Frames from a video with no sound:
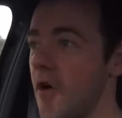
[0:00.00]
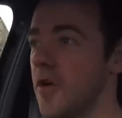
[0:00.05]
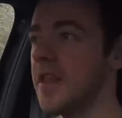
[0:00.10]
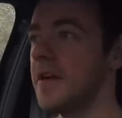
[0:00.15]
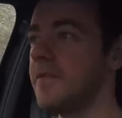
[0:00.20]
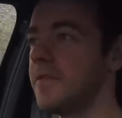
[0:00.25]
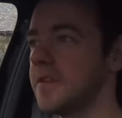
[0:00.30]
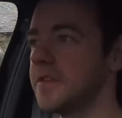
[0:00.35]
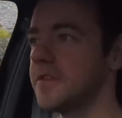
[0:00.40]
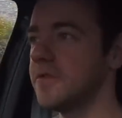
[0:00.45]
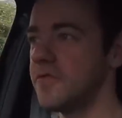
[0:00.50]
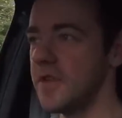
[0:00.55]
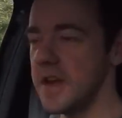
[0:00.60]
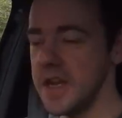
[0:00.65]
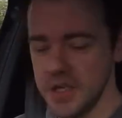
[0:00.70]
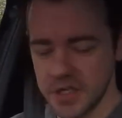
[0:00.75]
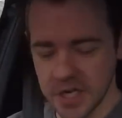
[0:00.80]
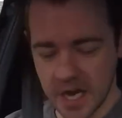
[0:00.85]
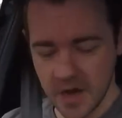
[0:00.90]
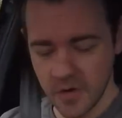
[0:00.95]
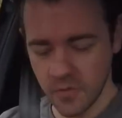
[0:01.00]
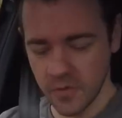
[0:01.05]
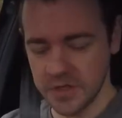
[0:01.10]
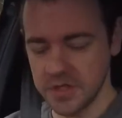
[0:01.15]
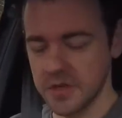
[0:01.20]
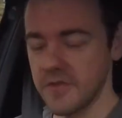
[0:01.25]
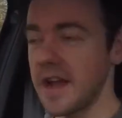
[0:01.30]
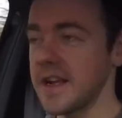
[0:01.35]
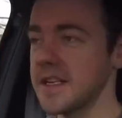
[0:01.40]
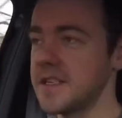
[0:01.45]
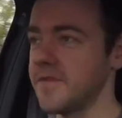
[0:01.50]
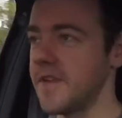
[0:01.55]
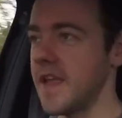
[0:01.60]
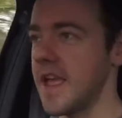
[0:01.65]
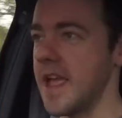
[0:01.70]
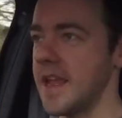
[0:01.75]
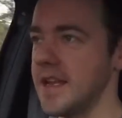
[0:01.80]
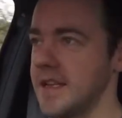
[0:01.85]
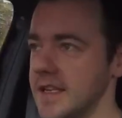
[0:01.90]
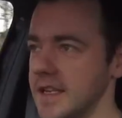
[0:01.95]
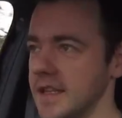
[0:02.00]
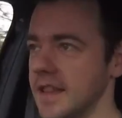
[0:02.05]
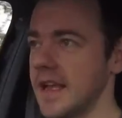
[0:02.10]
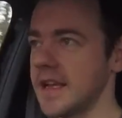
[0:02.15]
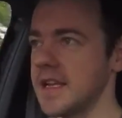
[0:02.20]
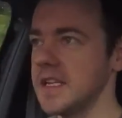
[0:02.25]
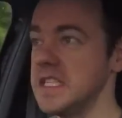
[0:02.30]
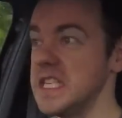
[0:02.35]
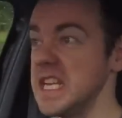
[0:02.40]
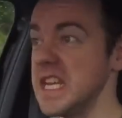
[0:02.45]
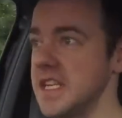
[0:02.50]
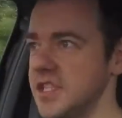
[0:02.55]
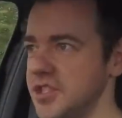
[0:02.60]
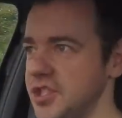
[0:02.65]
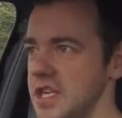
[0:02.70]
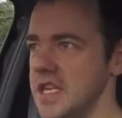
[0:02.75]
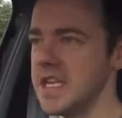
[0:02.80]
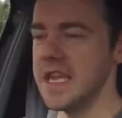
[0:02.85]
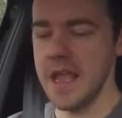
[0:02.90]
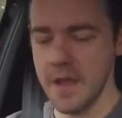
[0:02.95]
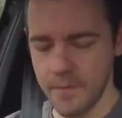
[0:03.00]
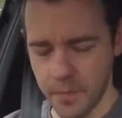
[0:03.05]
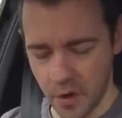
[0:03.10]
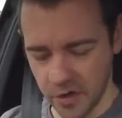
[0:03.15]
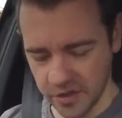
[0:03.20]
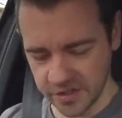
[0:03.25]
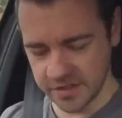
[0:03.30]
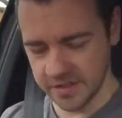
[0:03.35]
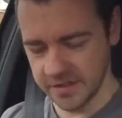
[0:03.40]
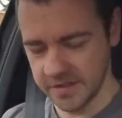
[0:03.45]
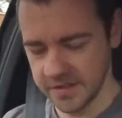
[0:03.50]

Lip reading: levels of regen, which are activated like a DSG gearbox.